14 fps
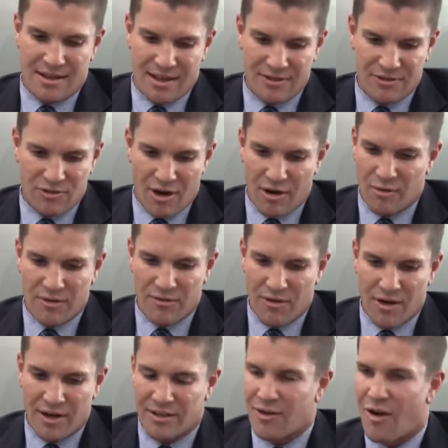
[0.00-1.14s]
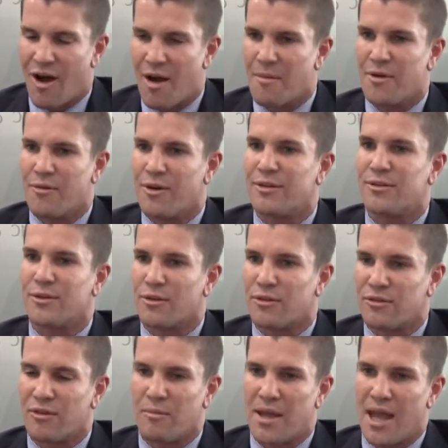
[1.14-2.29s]
they struggle with finding time and
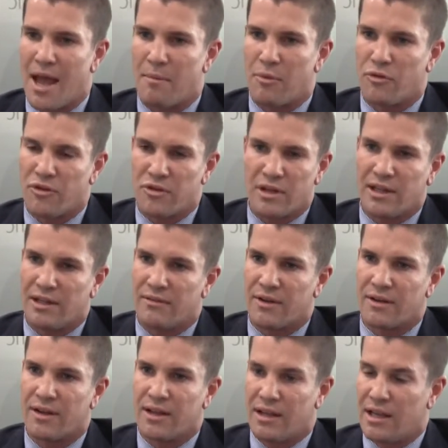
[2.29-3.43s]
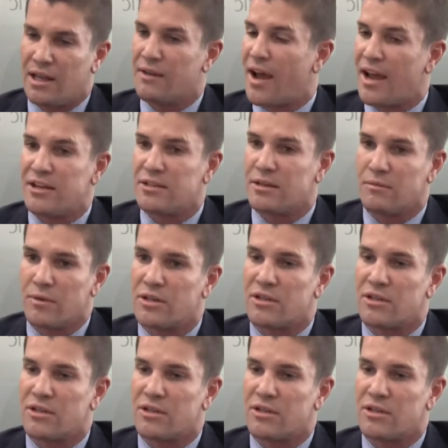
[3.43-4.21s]
resource to be able to deliver innovation,